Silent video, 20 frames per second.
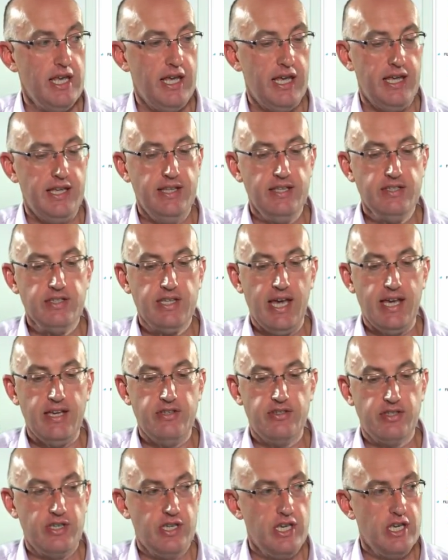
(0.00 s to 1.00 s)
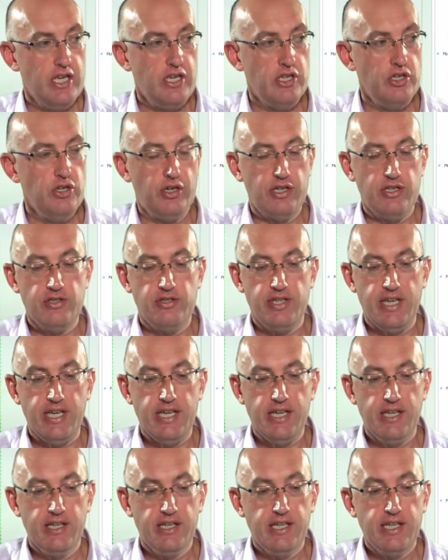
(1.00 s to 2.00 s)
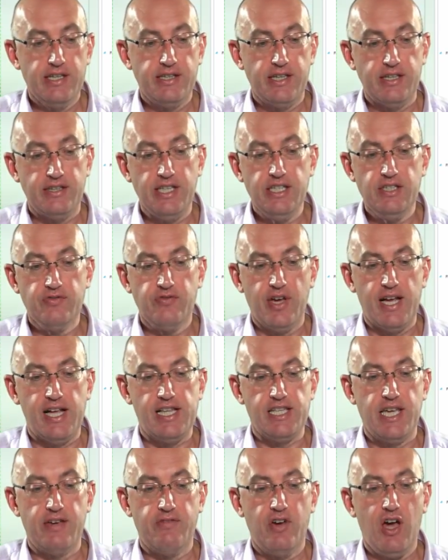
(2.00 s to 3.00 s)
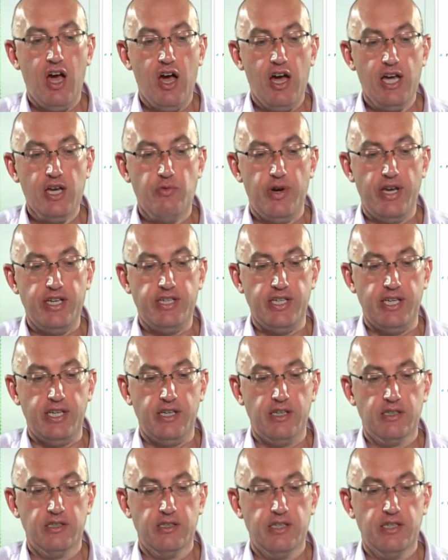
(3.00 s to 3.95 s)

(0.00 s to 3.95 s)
In this case, you can see that these files have a high rating.